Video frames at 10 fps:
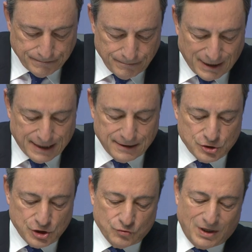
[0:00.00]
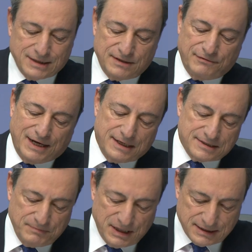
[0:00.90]
by the G20
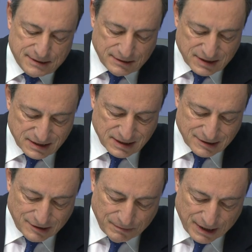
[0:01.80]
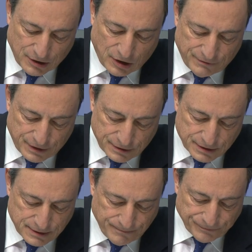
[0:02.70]
finance ministers and central bank
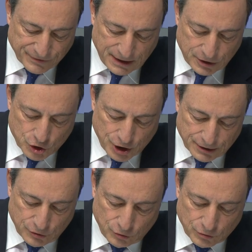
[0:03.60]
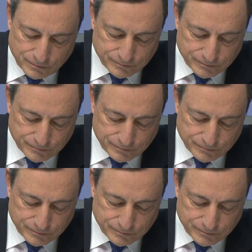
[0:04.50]
governors in Chengdu.